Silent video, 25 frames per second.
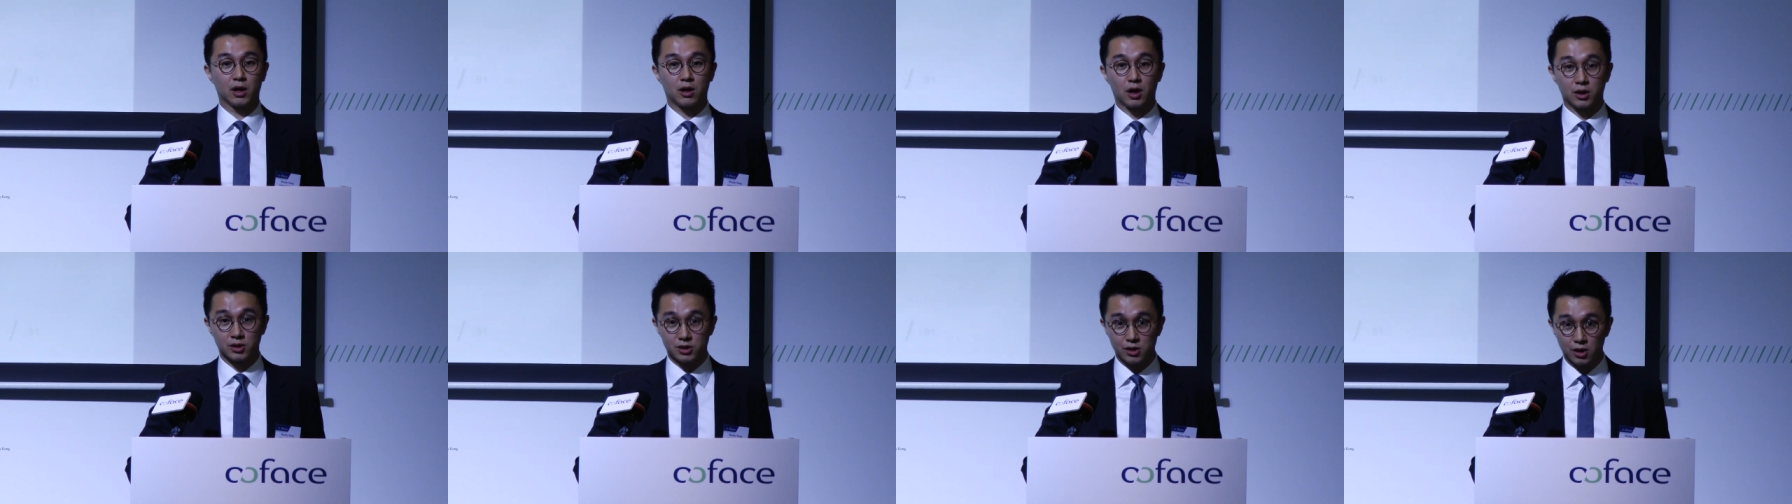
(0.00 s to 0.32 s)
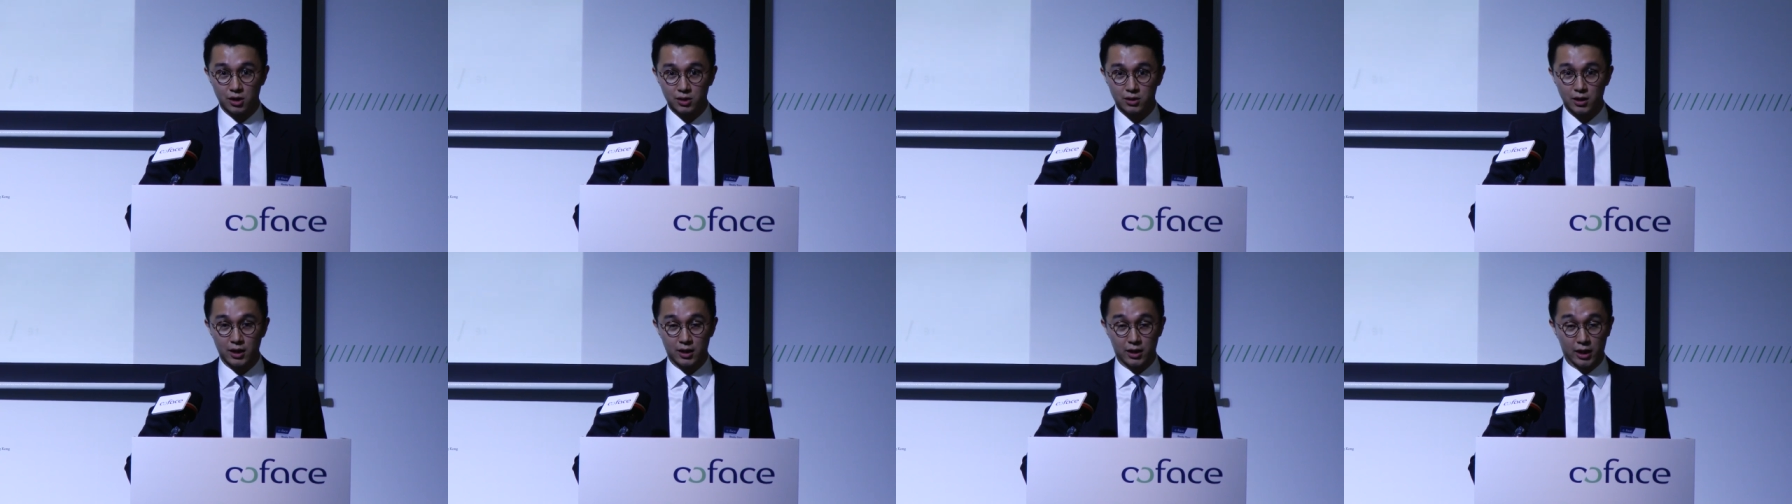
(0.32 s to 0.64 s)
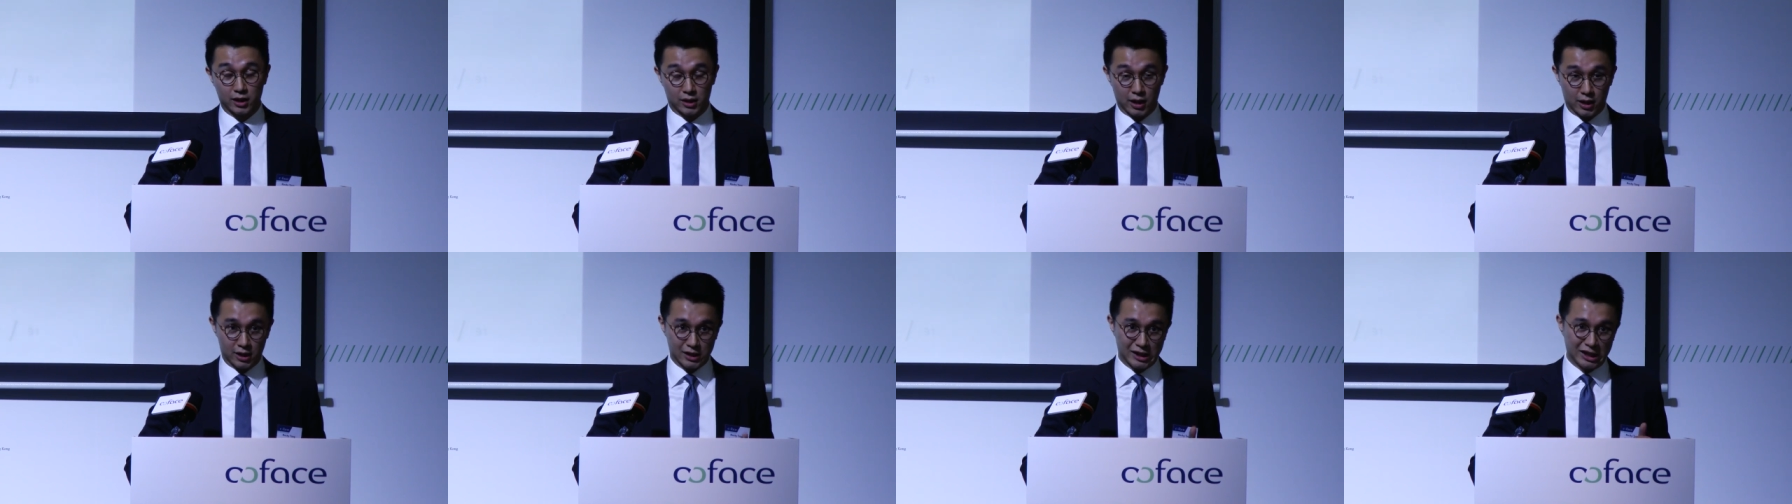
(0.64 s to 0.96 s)
consult
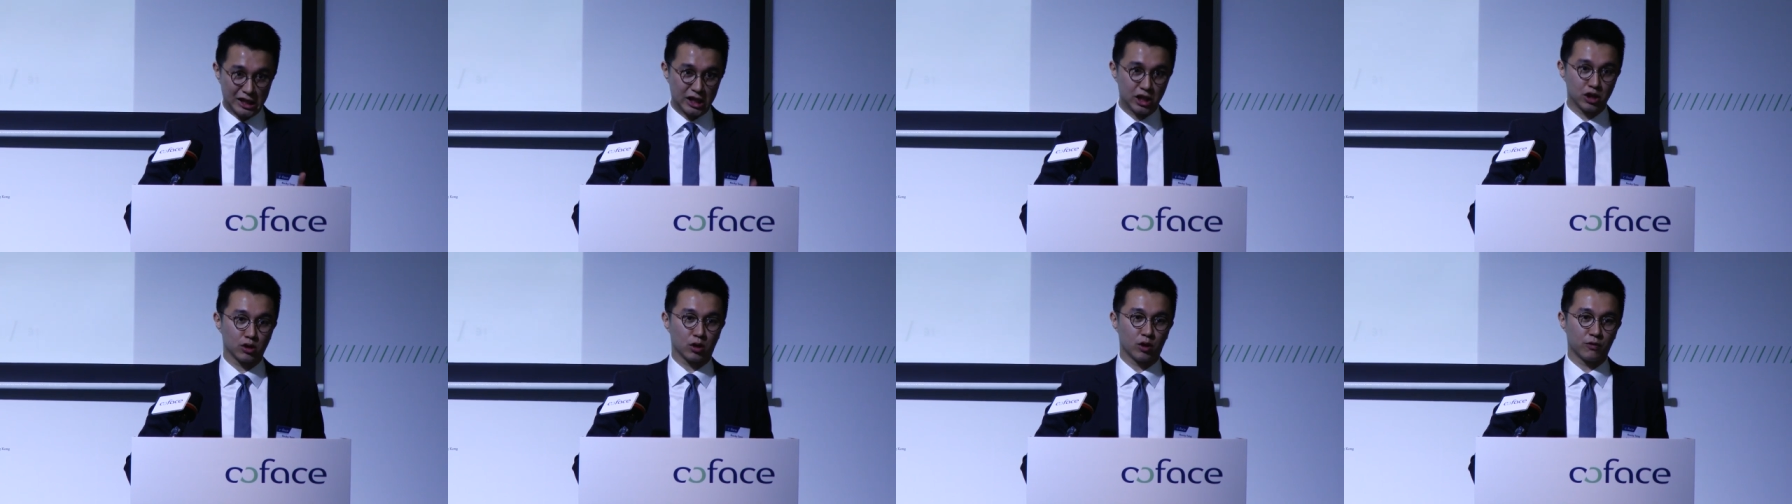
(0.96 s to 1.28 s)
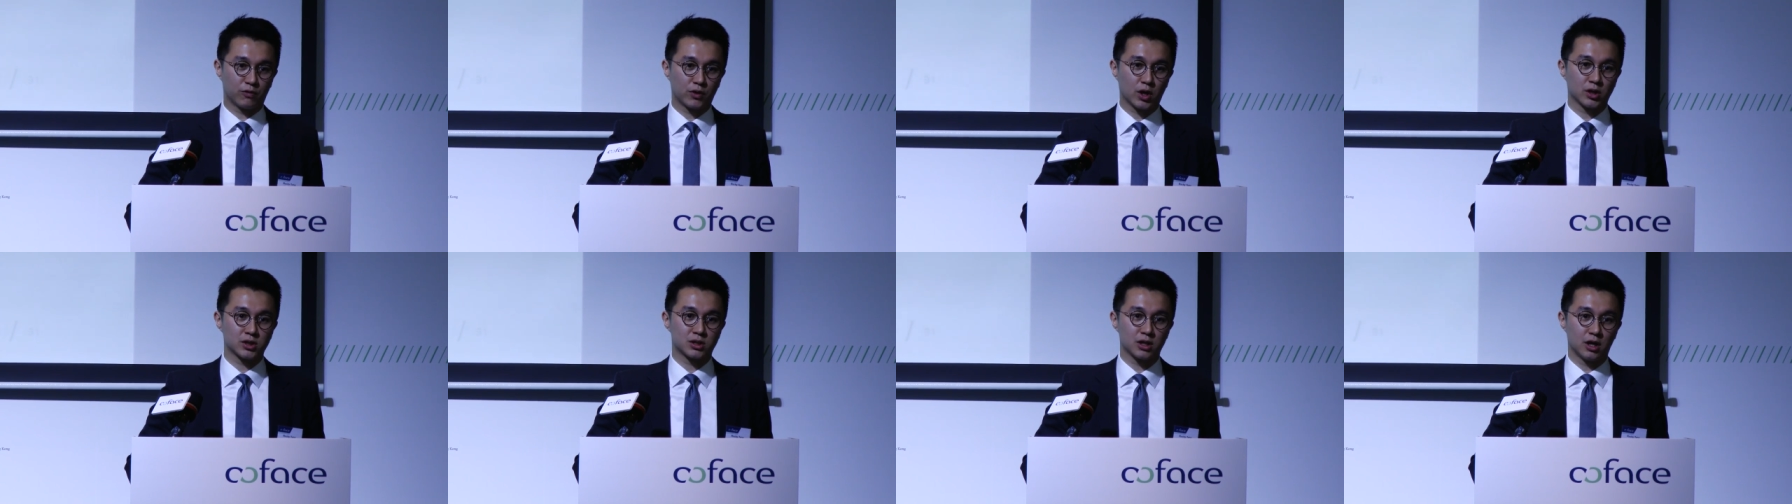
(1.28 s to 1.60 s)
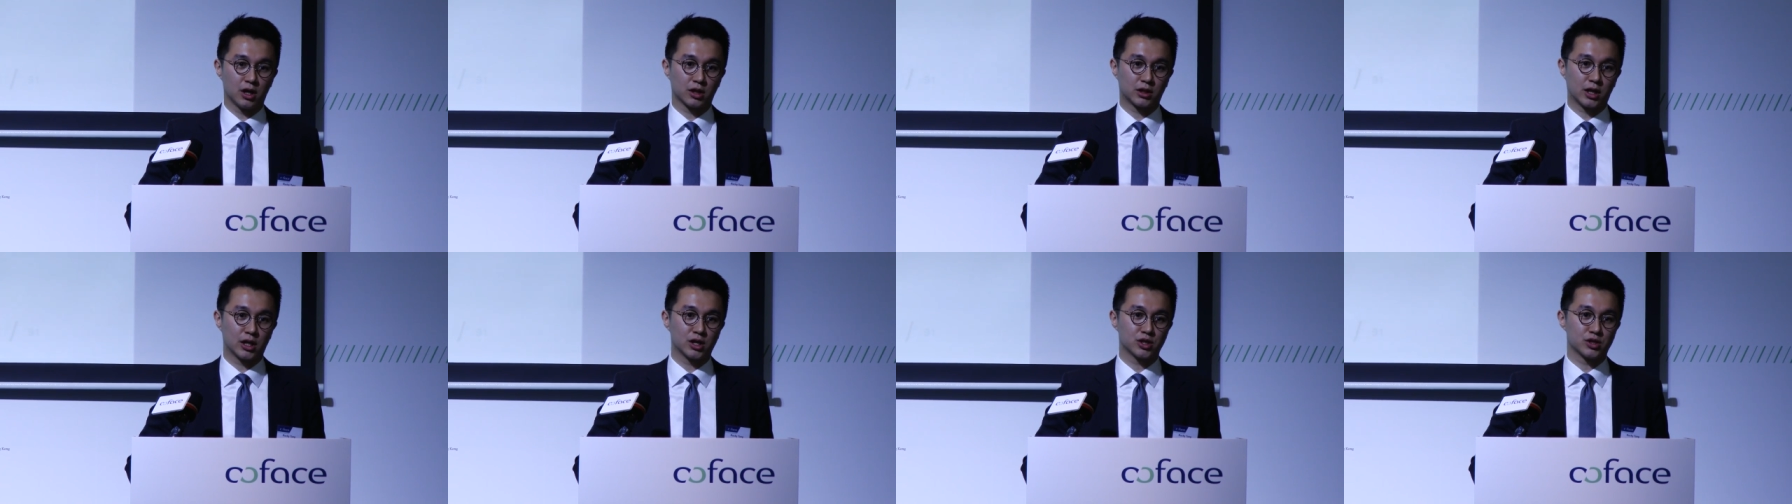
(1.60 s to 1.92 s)
a, a year of
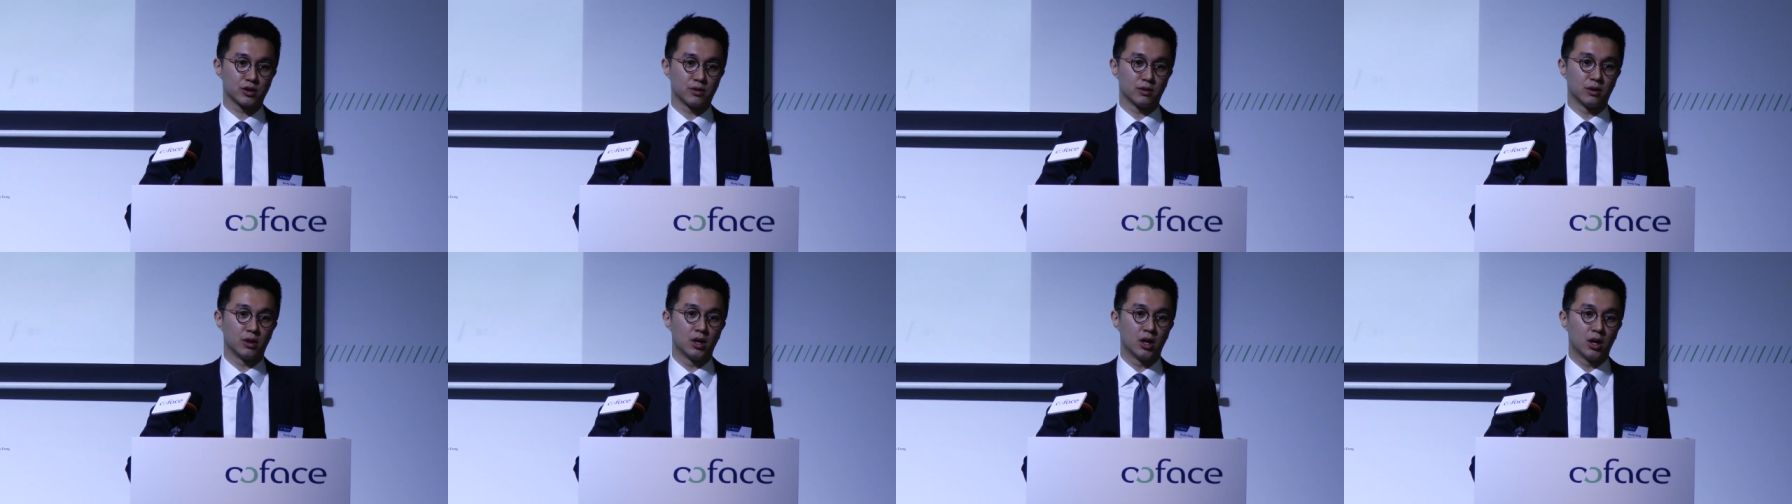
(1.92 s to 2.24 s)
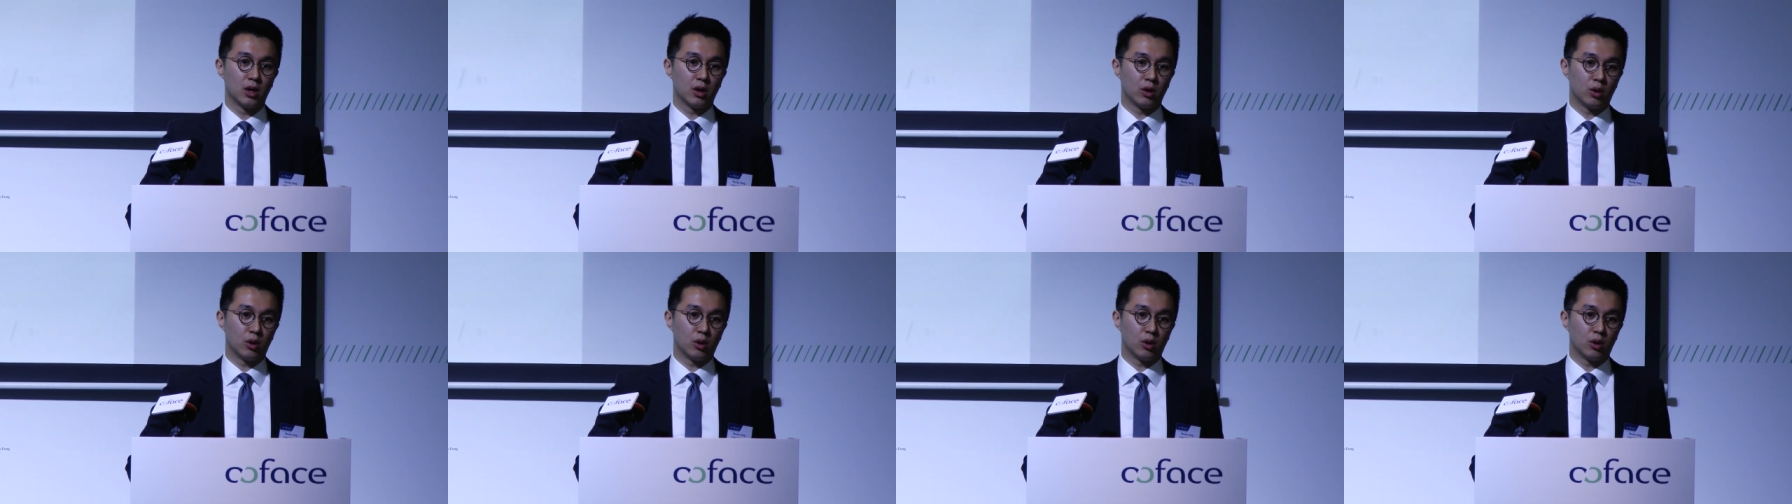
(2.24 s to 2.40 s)
consolidation,